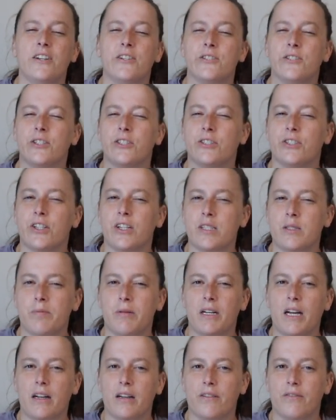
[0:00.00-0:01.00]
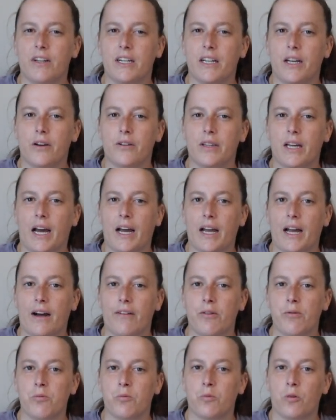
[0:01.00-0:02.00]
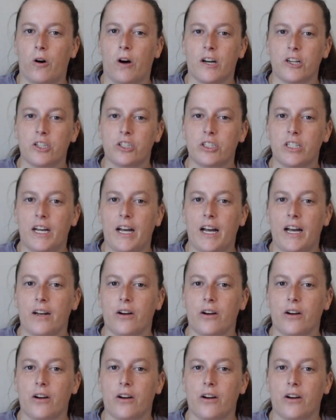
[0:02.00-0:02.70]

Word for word: She just put out a video that I haven't watched yet.